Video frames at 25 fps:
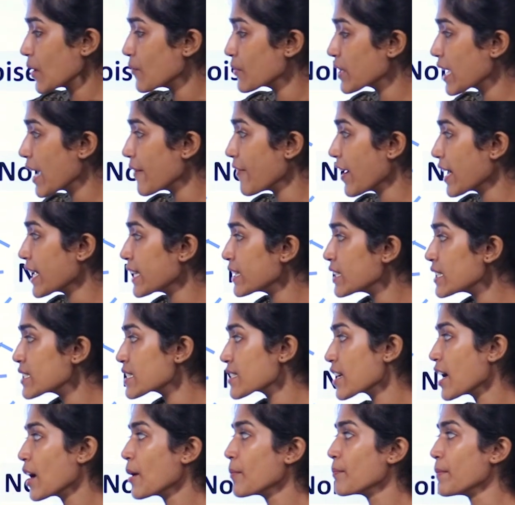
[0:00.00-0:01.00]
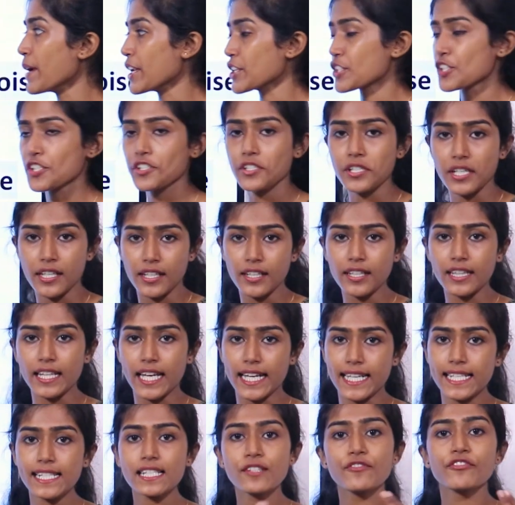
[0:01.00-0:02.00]
We have another term mentioned here,
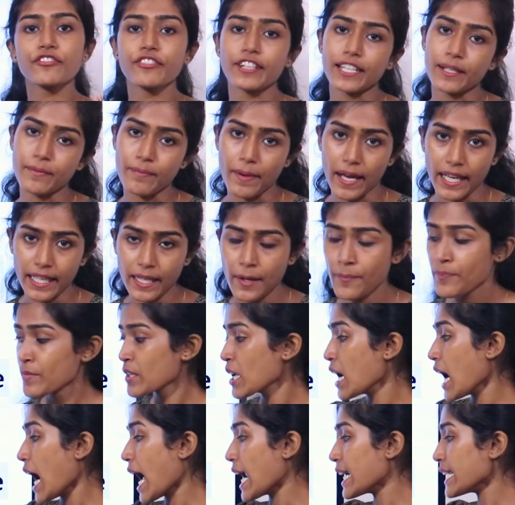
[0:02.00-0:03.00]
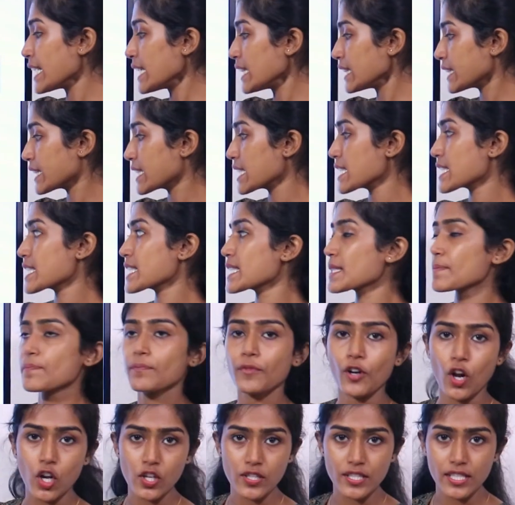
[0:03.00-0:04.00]
that is feedback. Until this
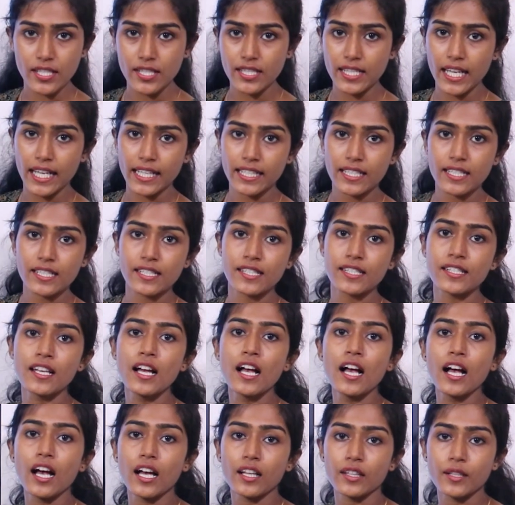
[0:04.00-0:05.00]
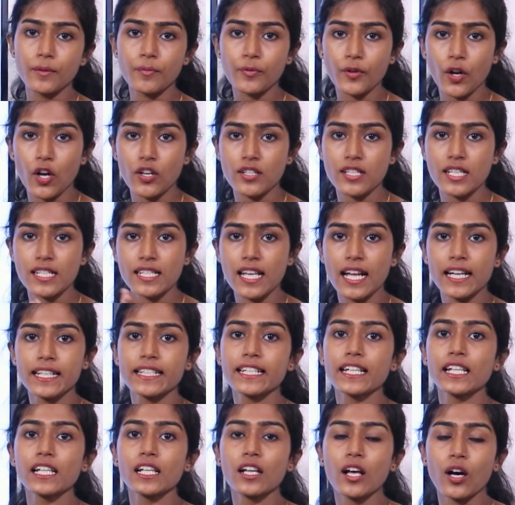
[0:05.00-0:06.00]
process, that is the process
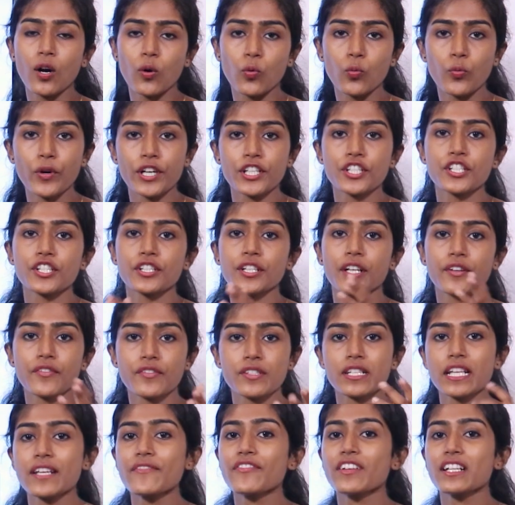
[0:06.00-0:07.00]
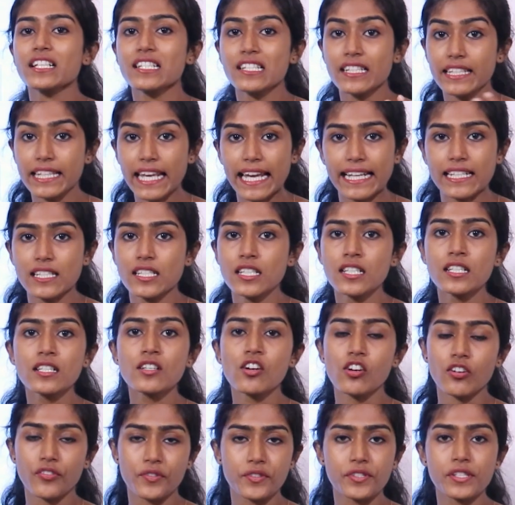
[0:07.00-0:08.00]
until which the receiver is
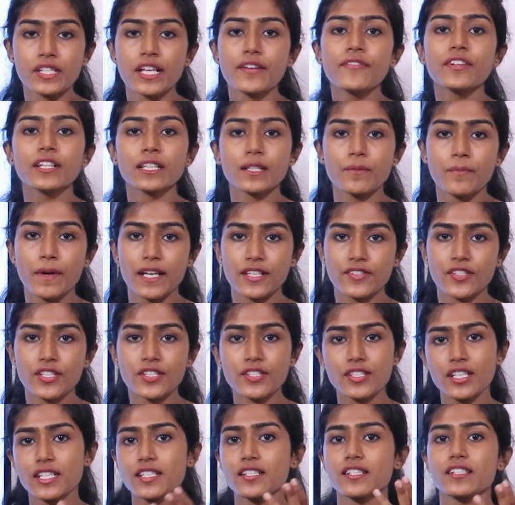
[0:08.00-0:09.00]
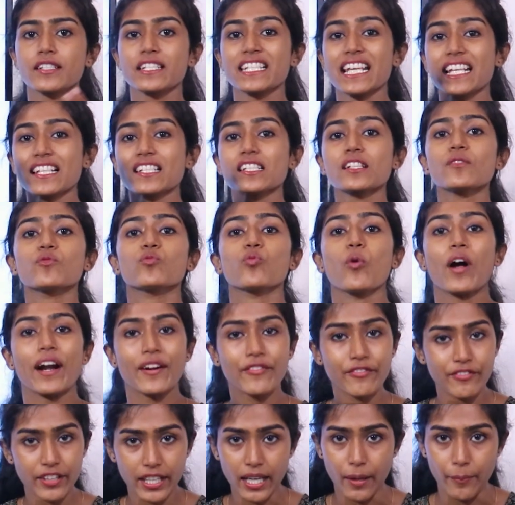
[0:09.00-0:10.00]
getting or receiving the message, it's just a
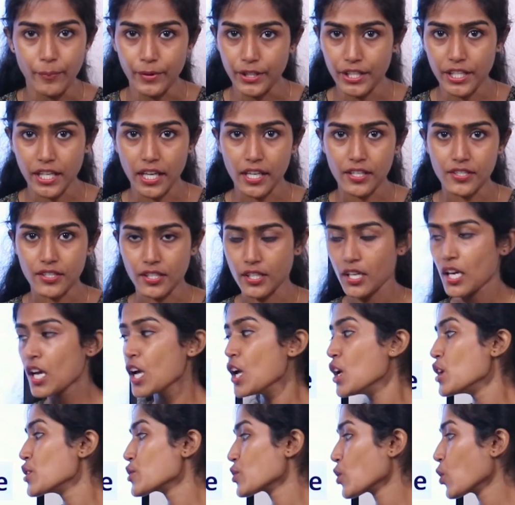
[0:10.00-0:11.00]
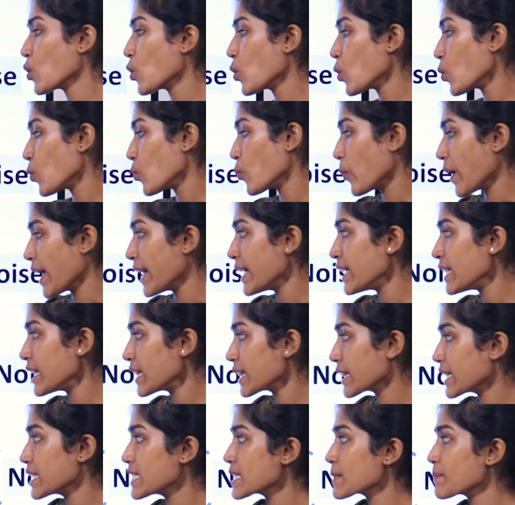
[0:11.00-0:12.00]
one-way communication. So
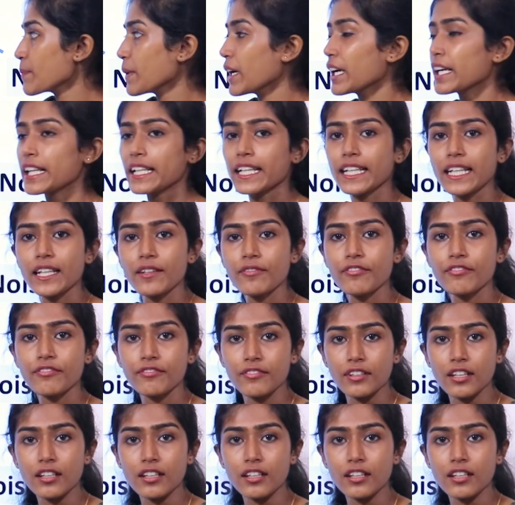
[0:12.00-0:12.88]
when this particular